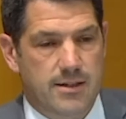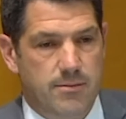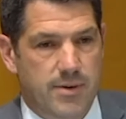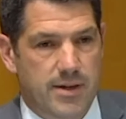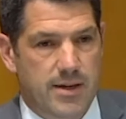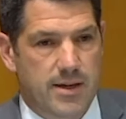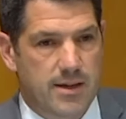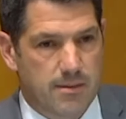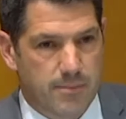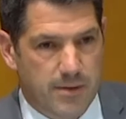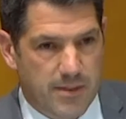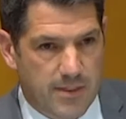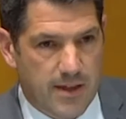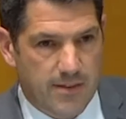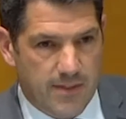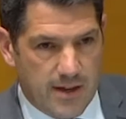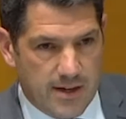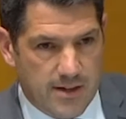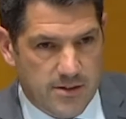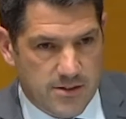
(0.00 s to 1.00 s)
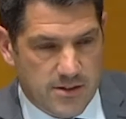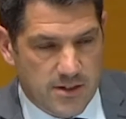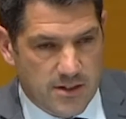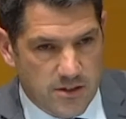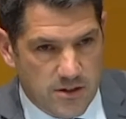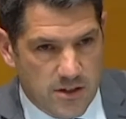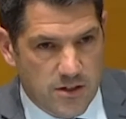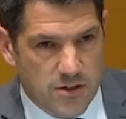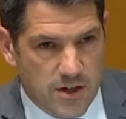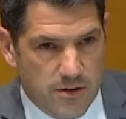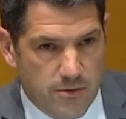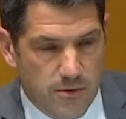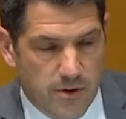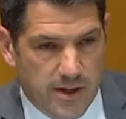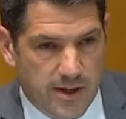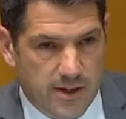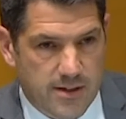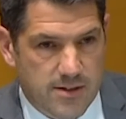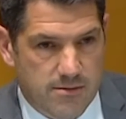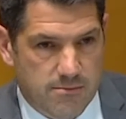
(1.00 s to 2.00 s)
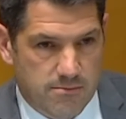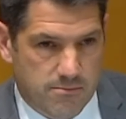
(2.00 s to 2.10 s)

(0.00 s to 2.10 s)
to be, I mean, that is the generally